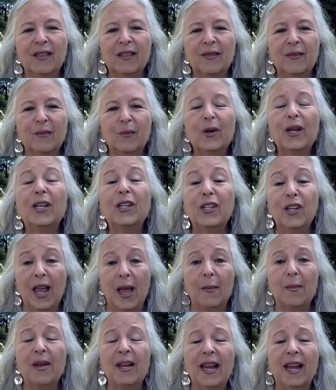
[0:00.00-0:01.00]
which
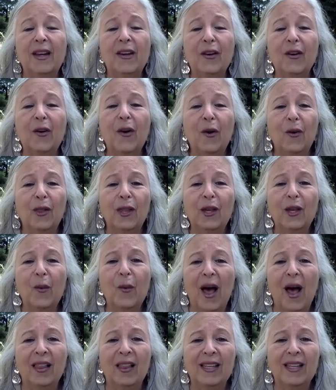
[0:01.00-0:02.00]
emanate her holy
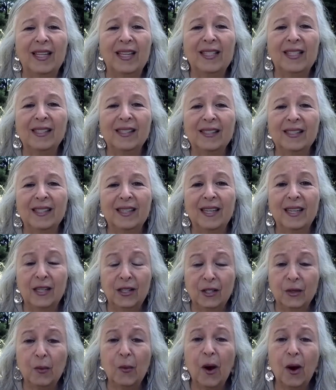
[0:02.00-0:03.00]
qualities
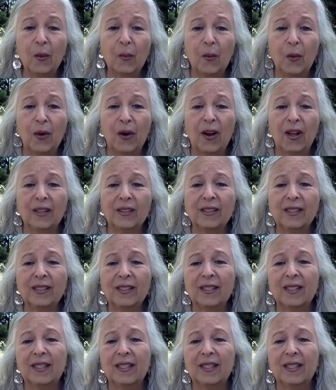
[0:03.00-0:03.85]
into our world.